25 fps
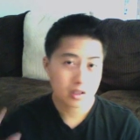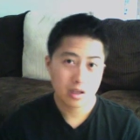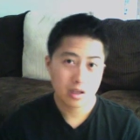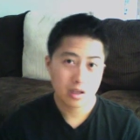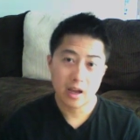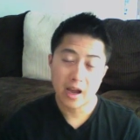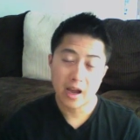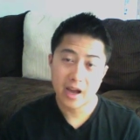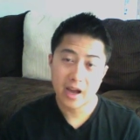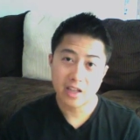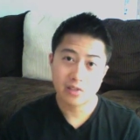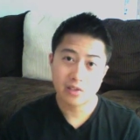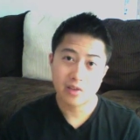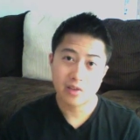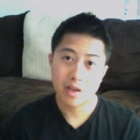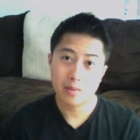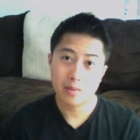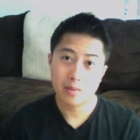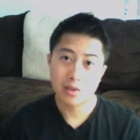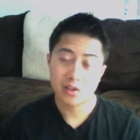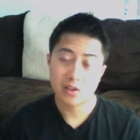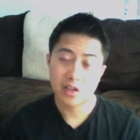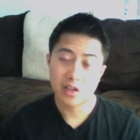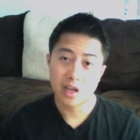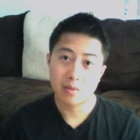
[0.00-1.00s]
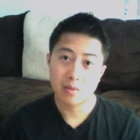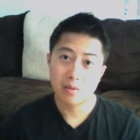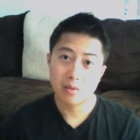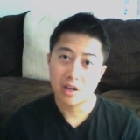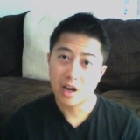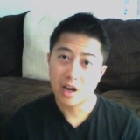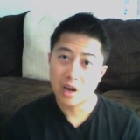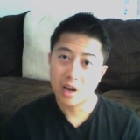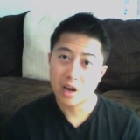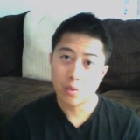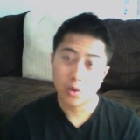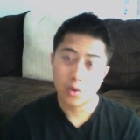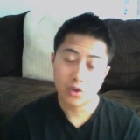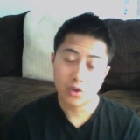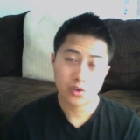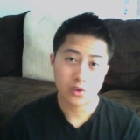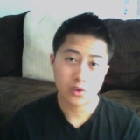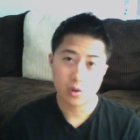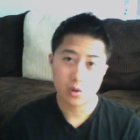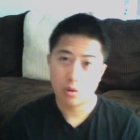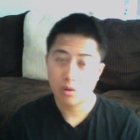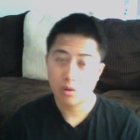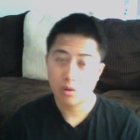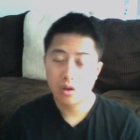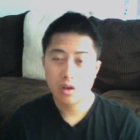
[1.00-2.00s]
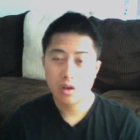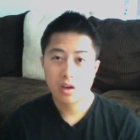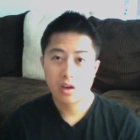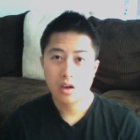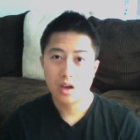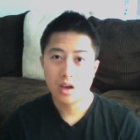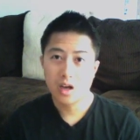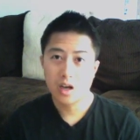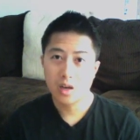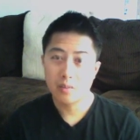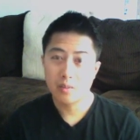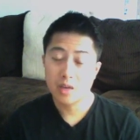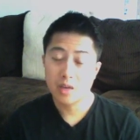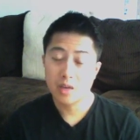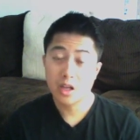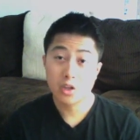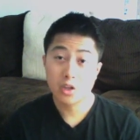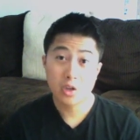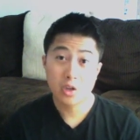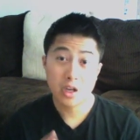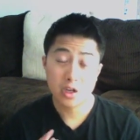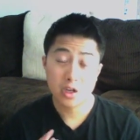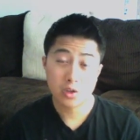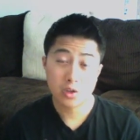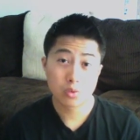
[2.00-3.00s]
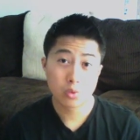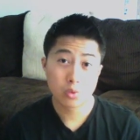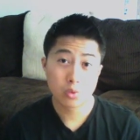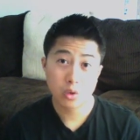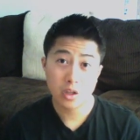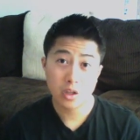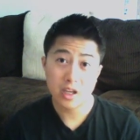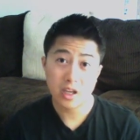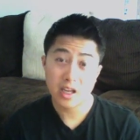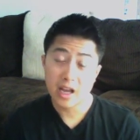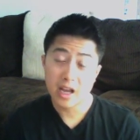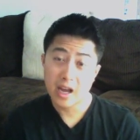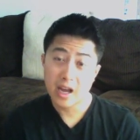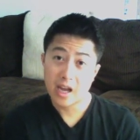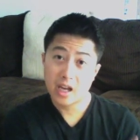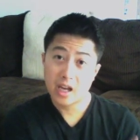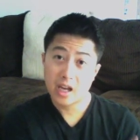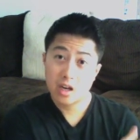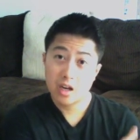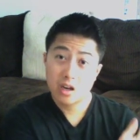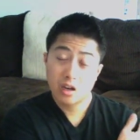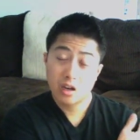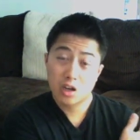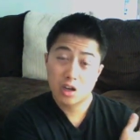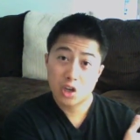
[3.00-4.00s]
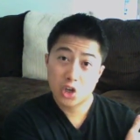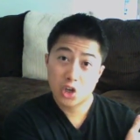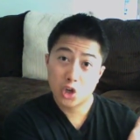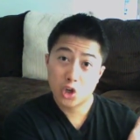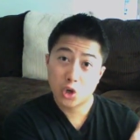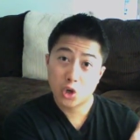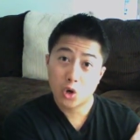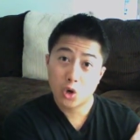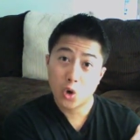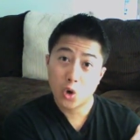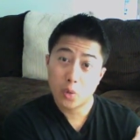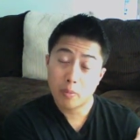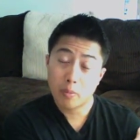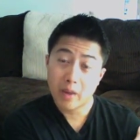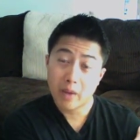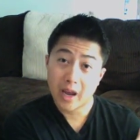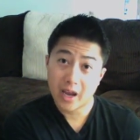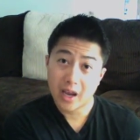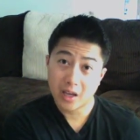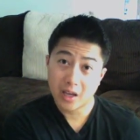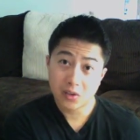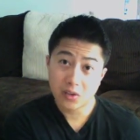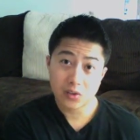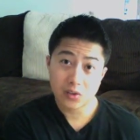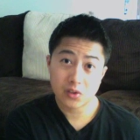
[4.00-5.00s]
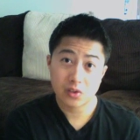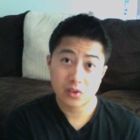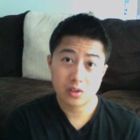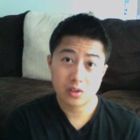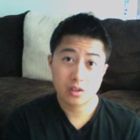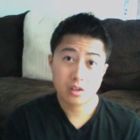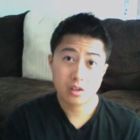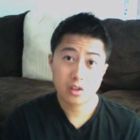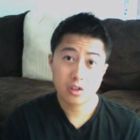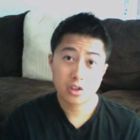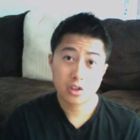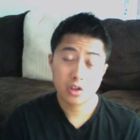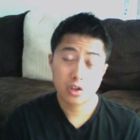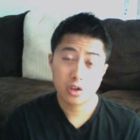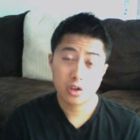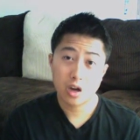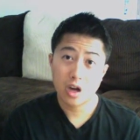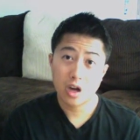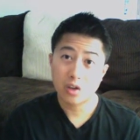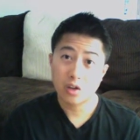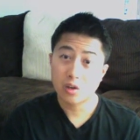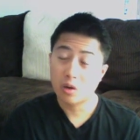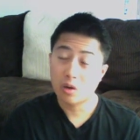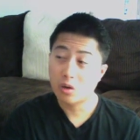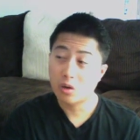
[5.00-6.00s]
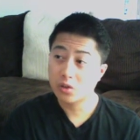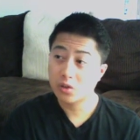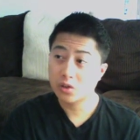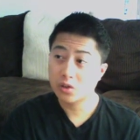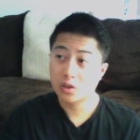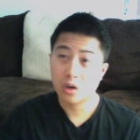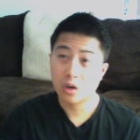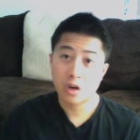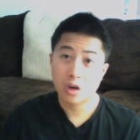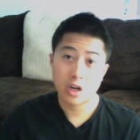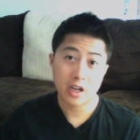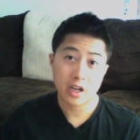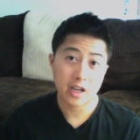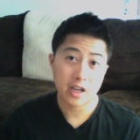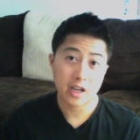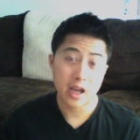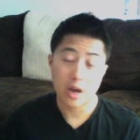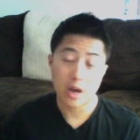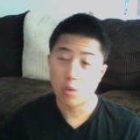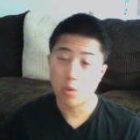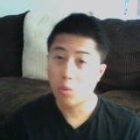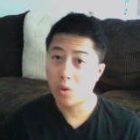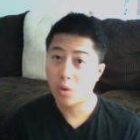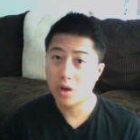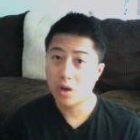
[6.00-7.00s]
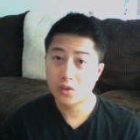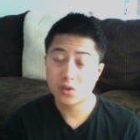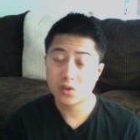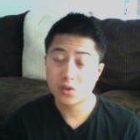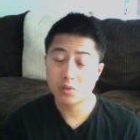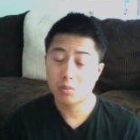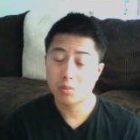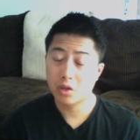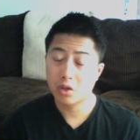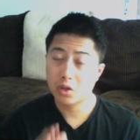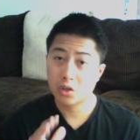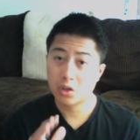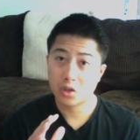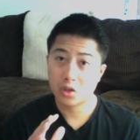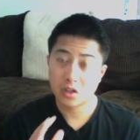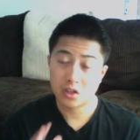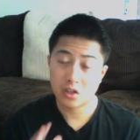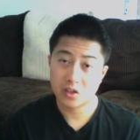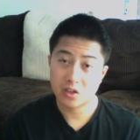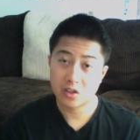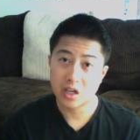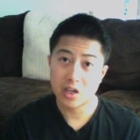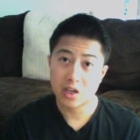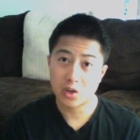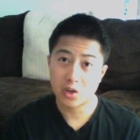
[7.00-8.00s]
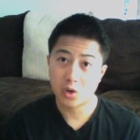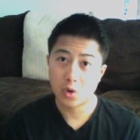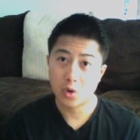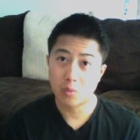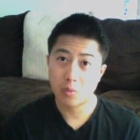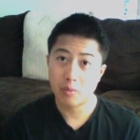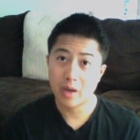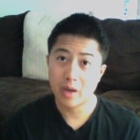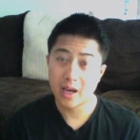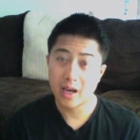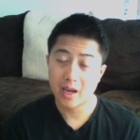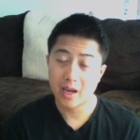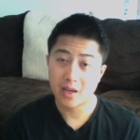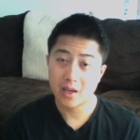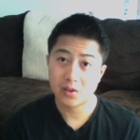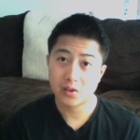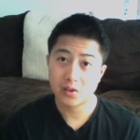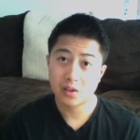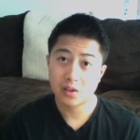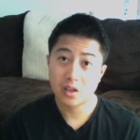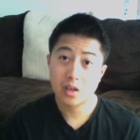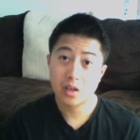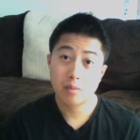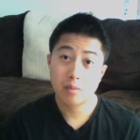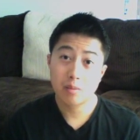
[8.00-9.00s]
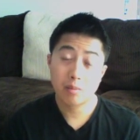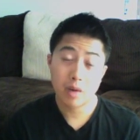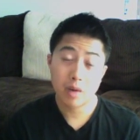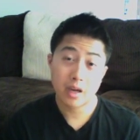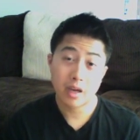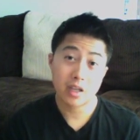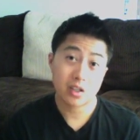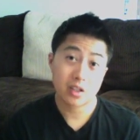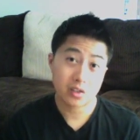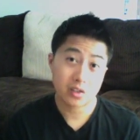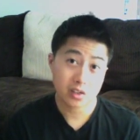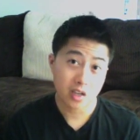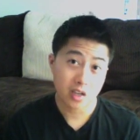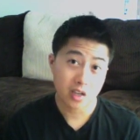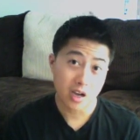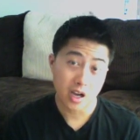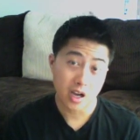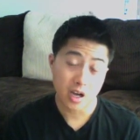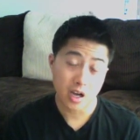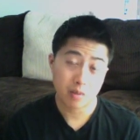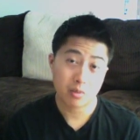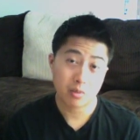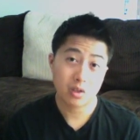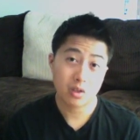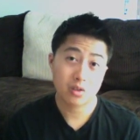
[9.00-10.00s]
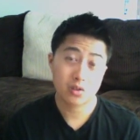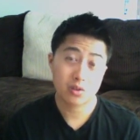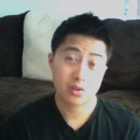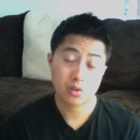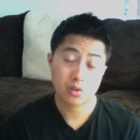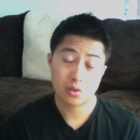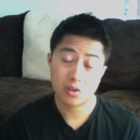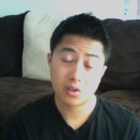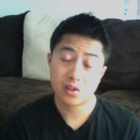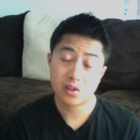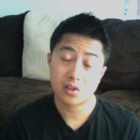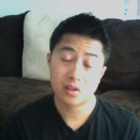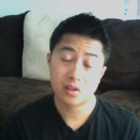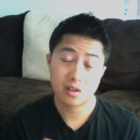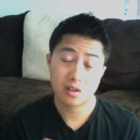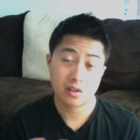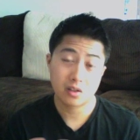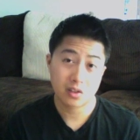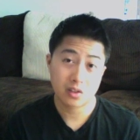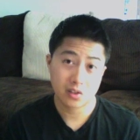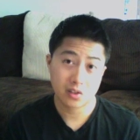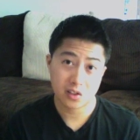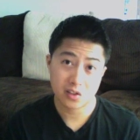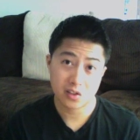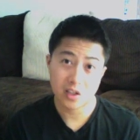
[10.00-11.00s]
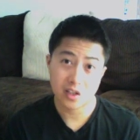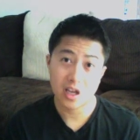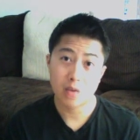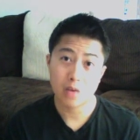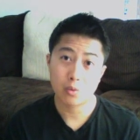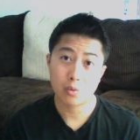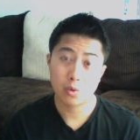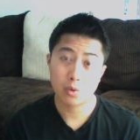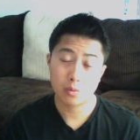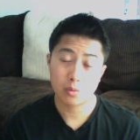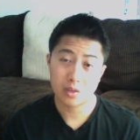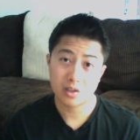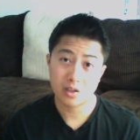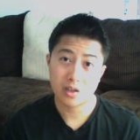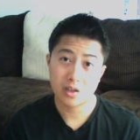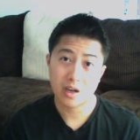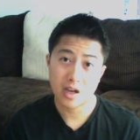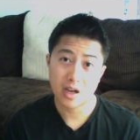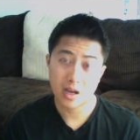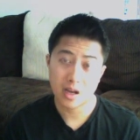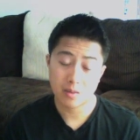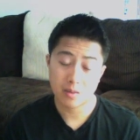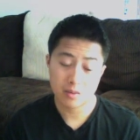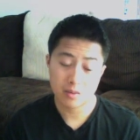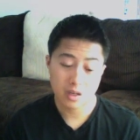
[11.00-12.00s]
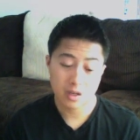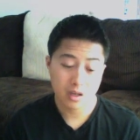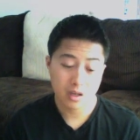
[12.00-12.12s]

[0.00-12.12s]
ASVAB exam than I was. So, and it's really at your own pace. You're not all starting at once, but it's at your own pace, but it's timed. So this exam will be timed.